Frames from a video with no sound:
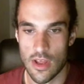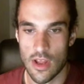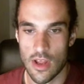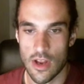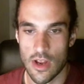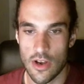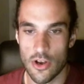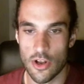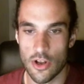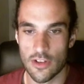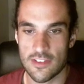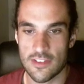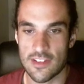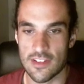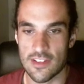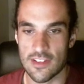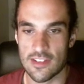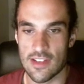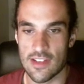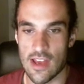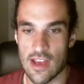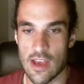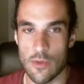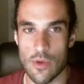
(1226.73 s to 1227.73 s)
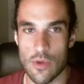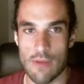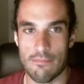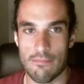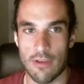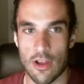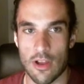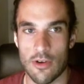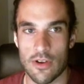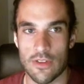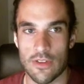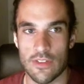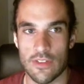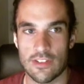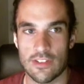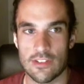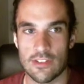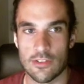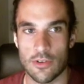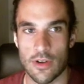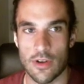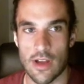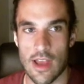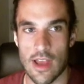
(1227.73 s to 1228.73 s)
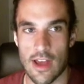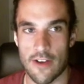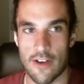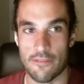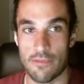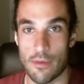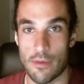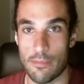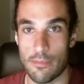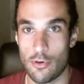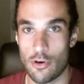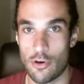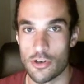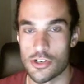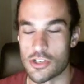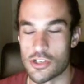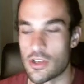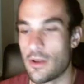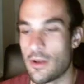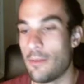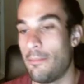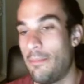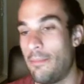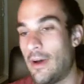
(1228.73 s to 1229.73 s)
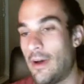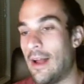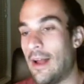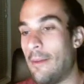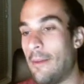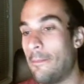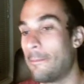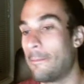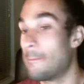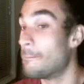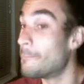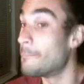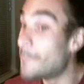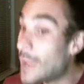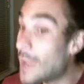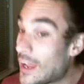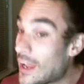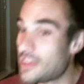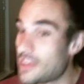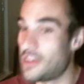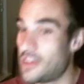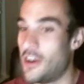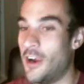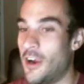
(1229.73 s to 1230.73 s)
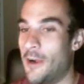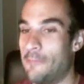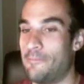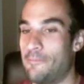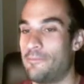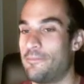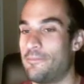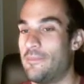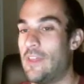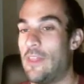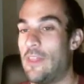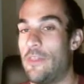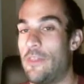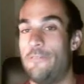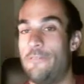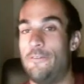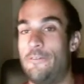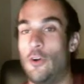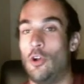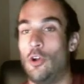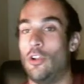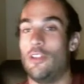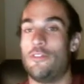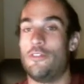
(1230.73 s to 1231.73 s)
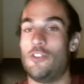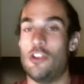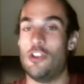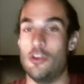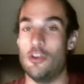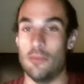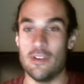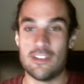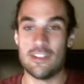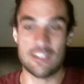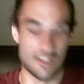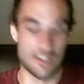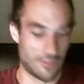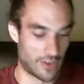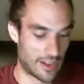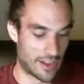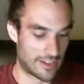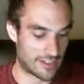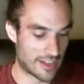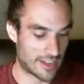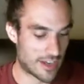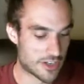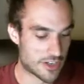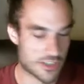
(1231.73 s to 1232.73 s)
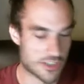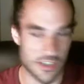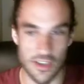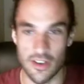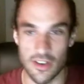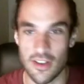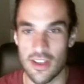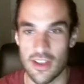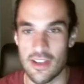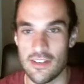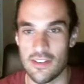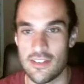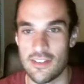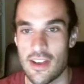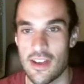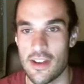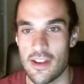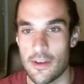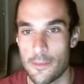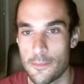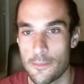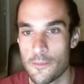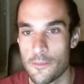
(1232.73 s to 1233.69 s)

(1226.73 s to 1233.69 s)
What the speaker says: Not to say we're blowing this story out of proportion, but, you know, the fall of human civilization, indeed.